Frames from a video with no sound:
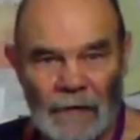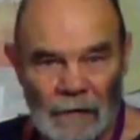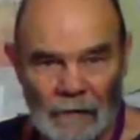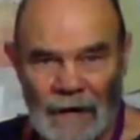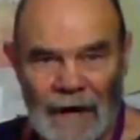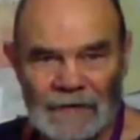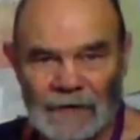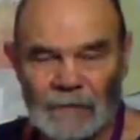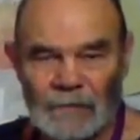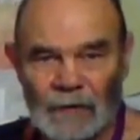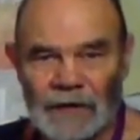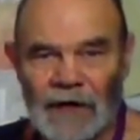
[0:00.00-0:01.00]
galactic
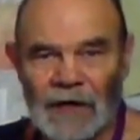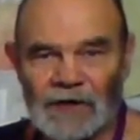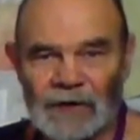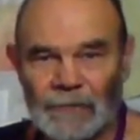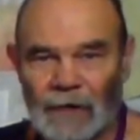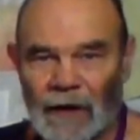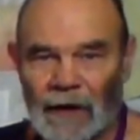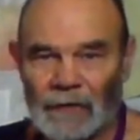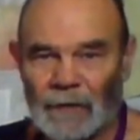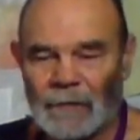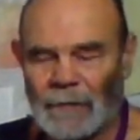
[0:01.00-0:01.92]
rotation problem.